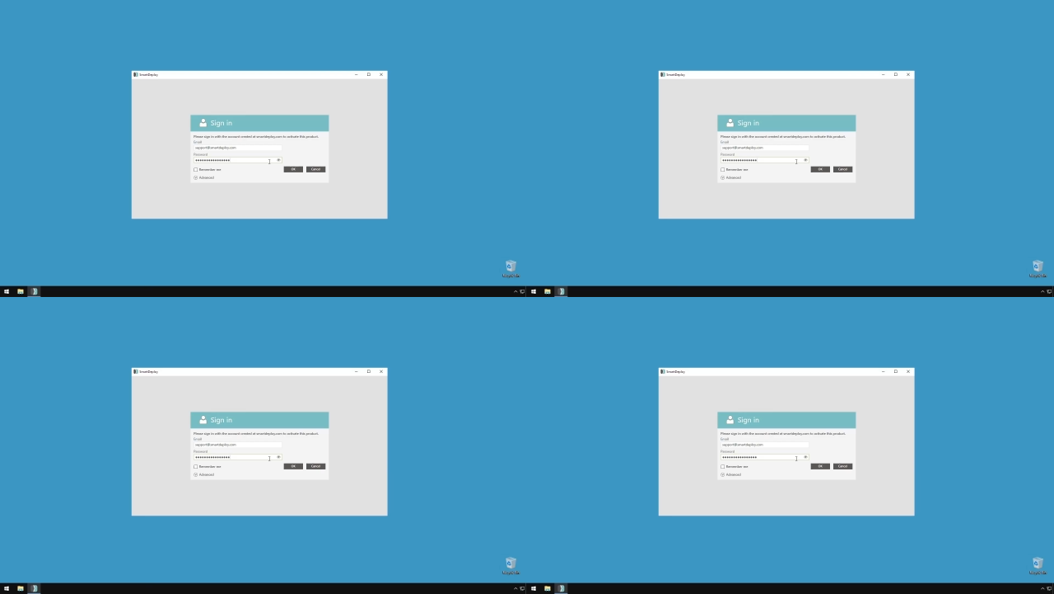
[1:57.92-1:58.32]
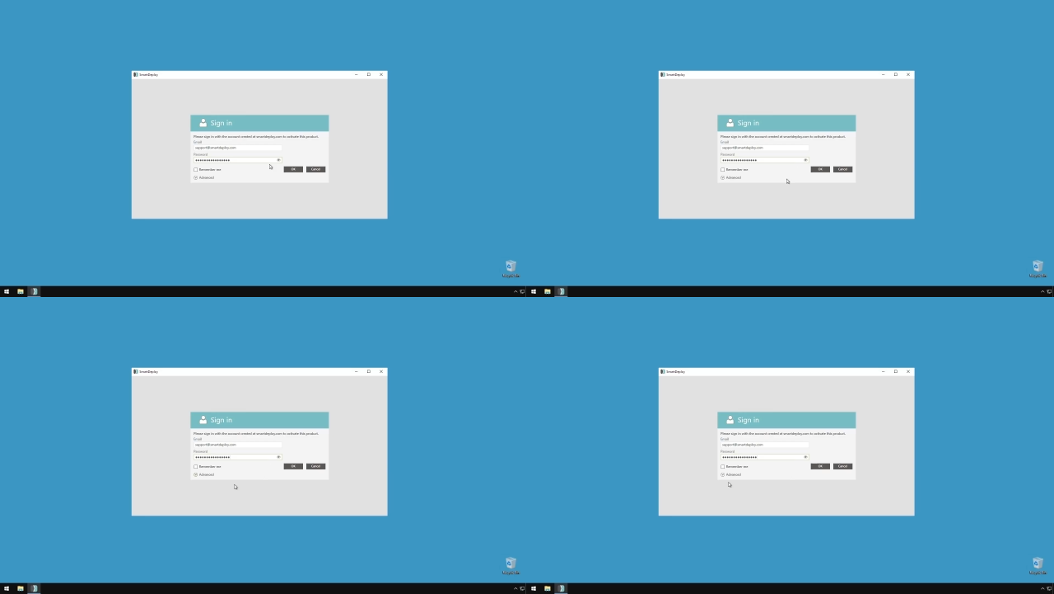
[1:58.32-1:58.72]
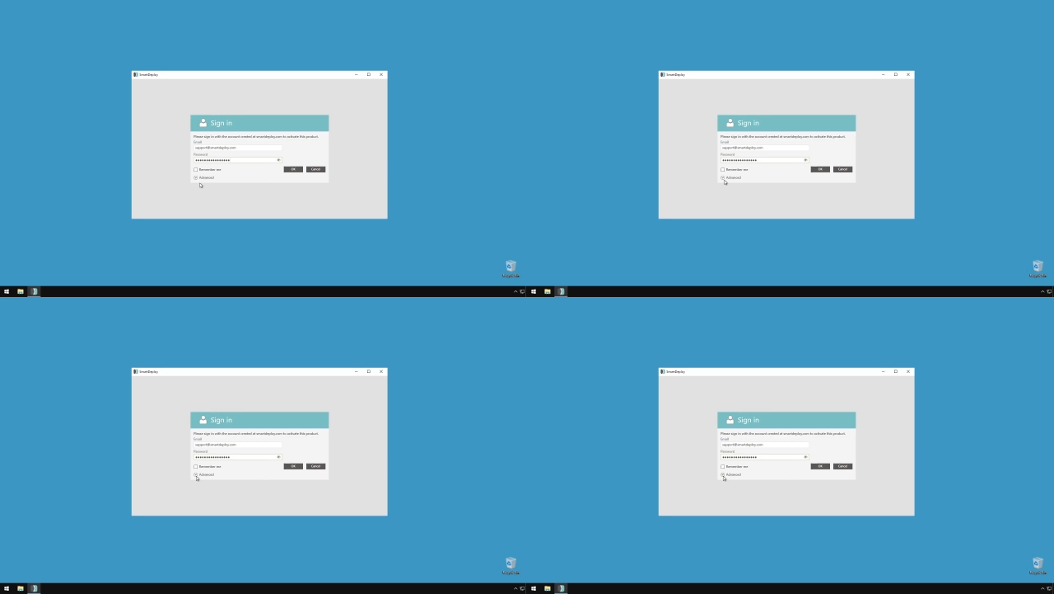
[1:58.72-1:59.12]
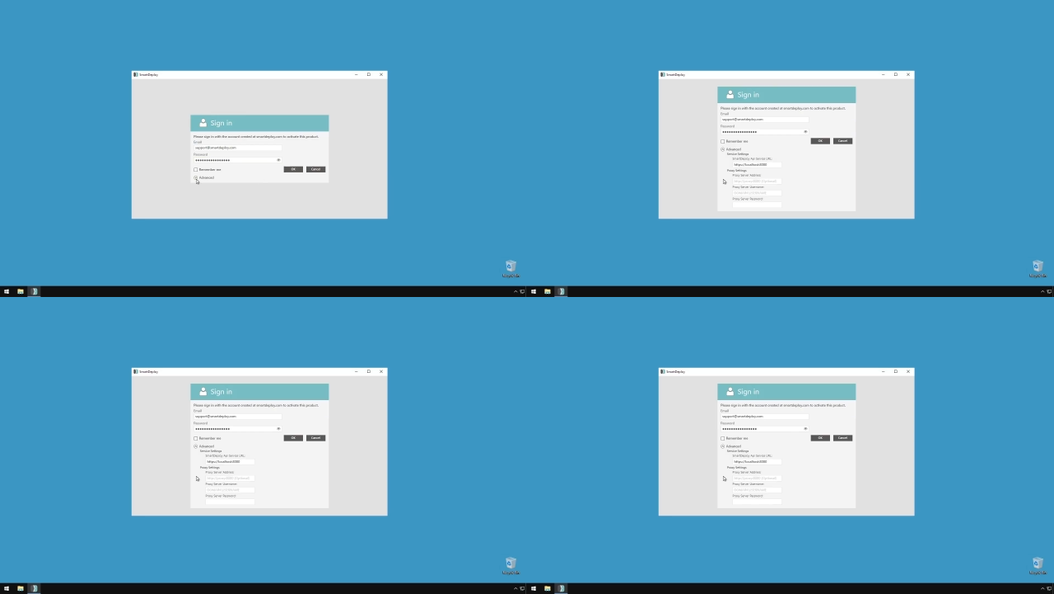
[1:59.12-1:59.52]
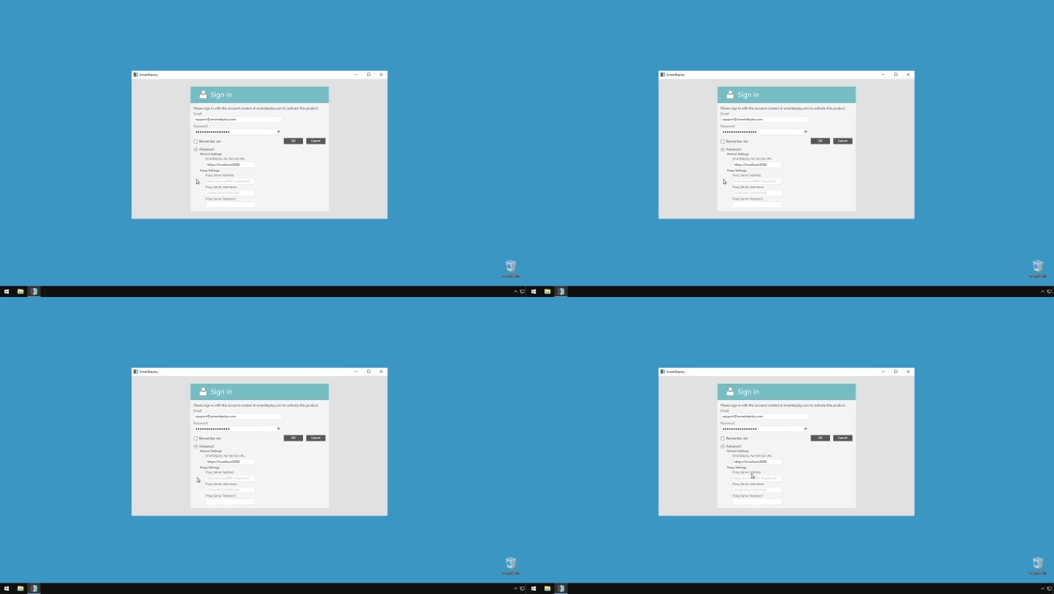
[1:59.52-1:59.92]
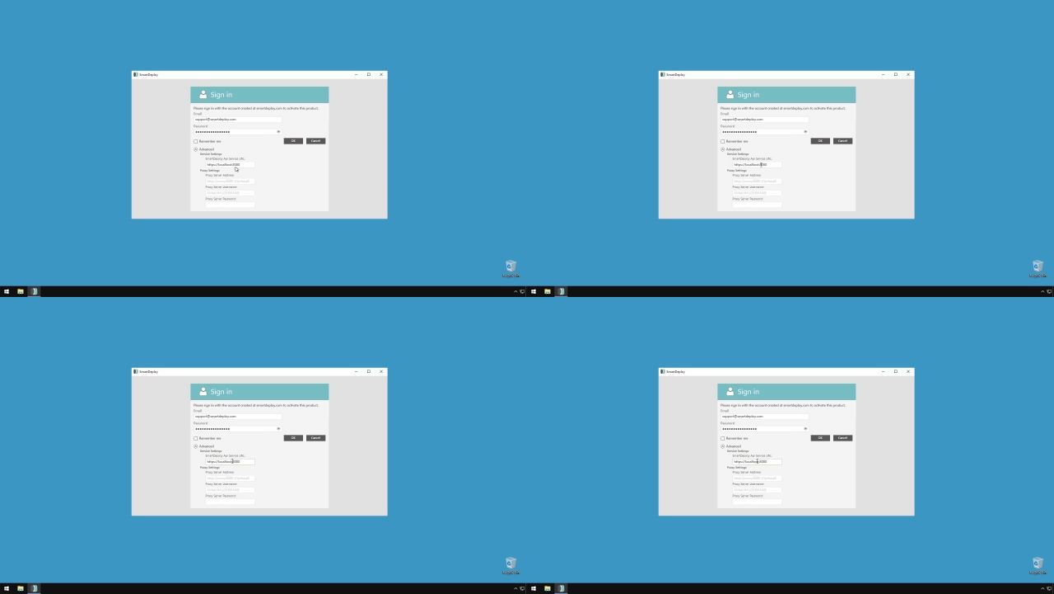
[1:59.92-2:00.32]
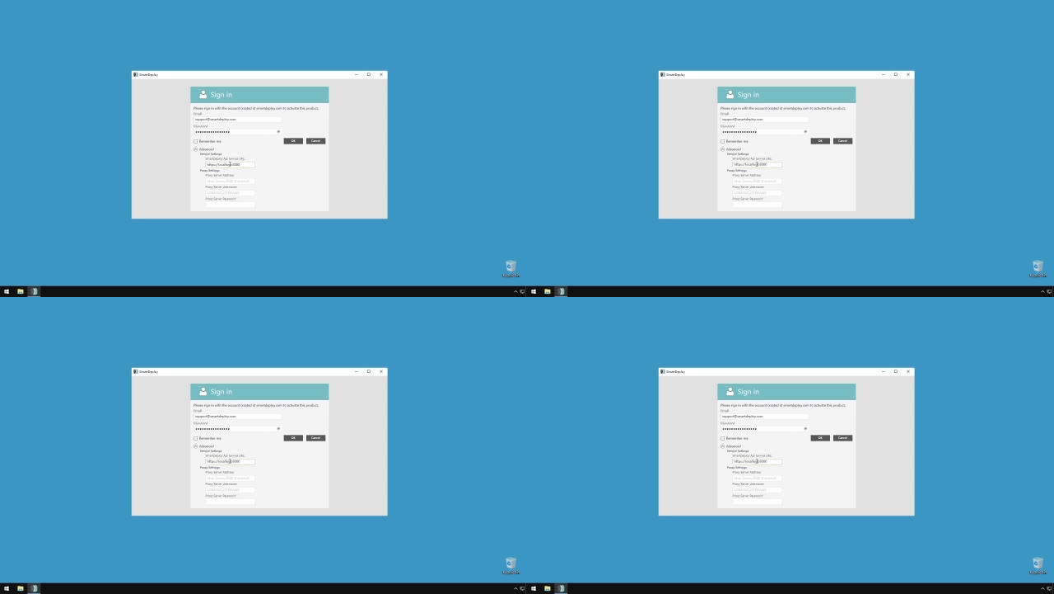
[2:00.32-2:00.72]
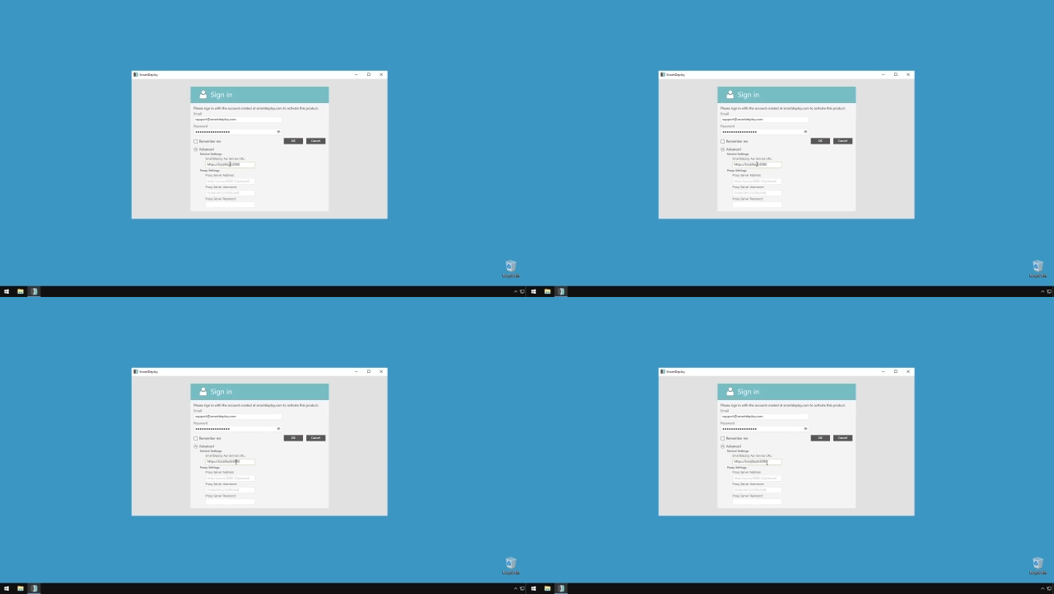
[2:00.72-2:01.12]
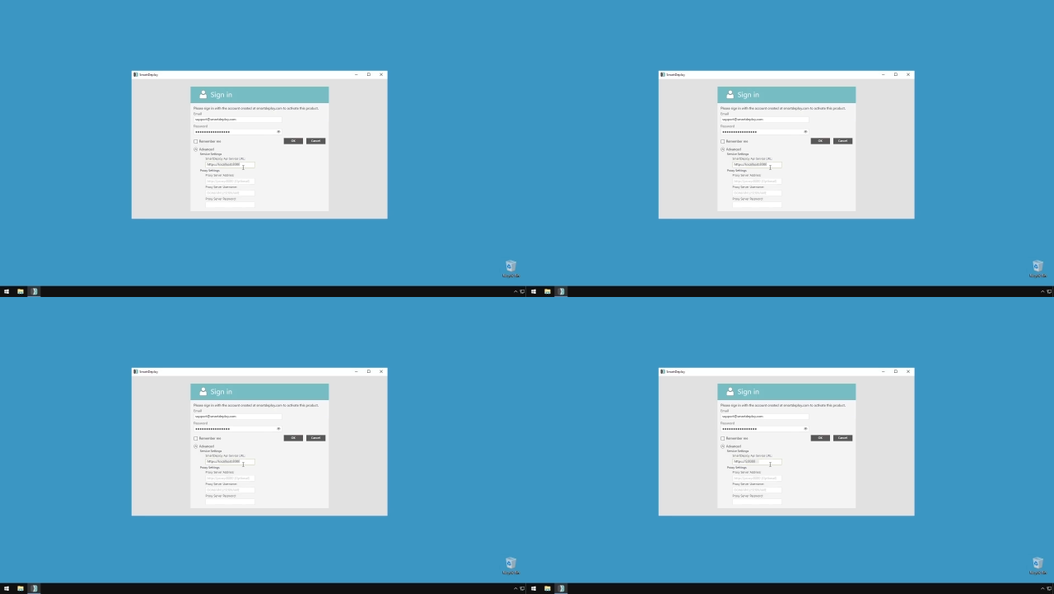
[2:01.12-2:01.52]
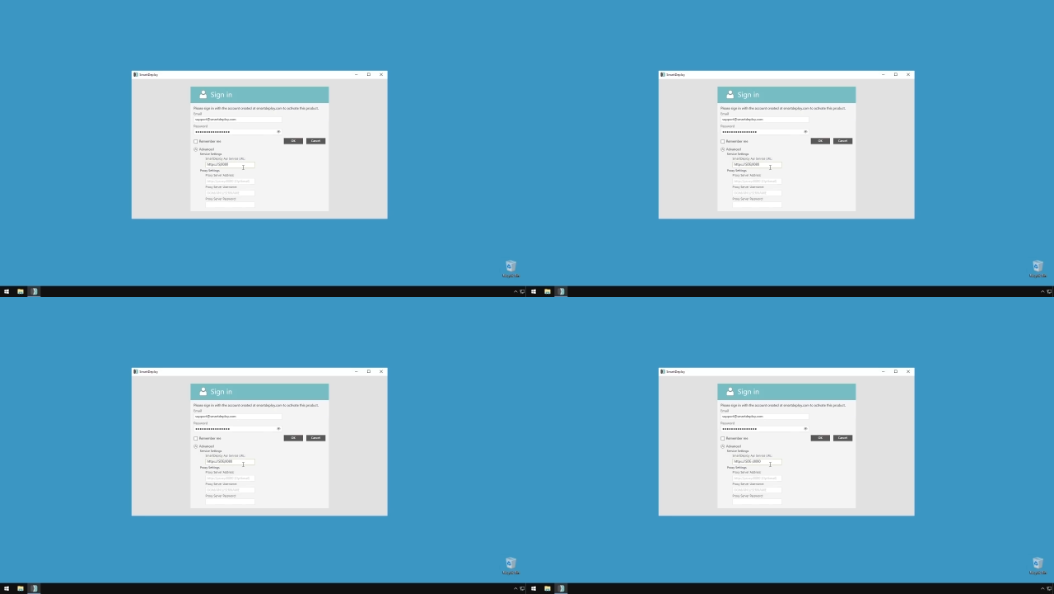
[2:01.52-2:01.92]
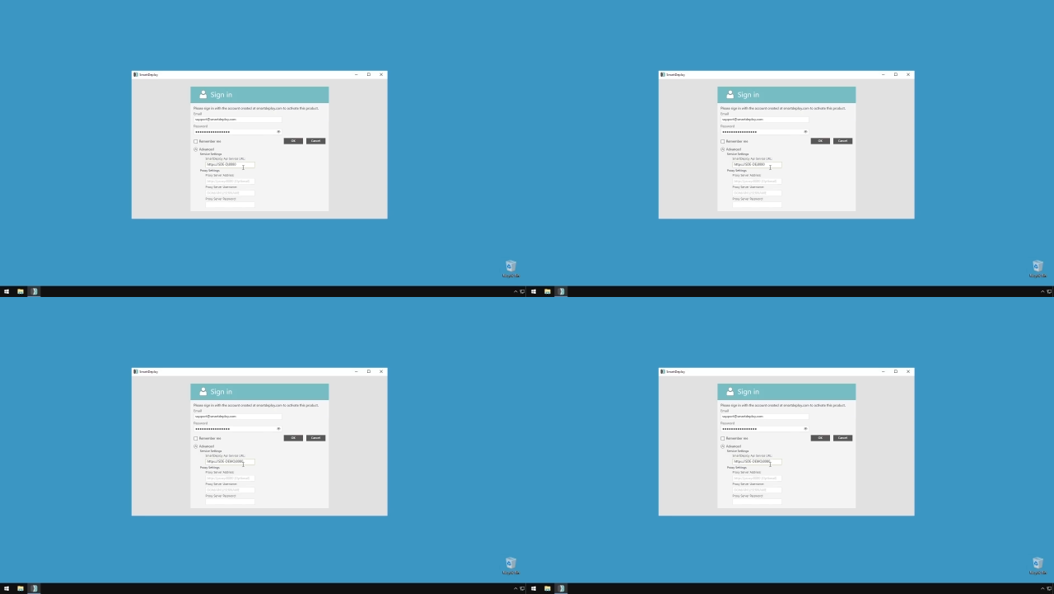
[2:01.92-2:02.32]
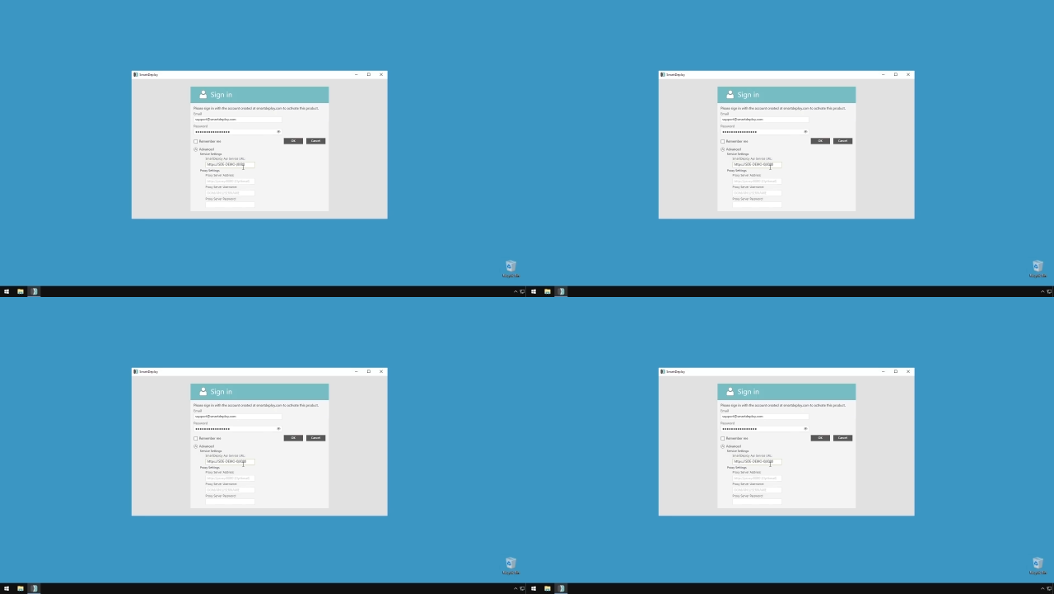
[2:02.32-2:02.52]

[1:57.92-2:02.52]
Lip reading: Nobody's mouth can be seen.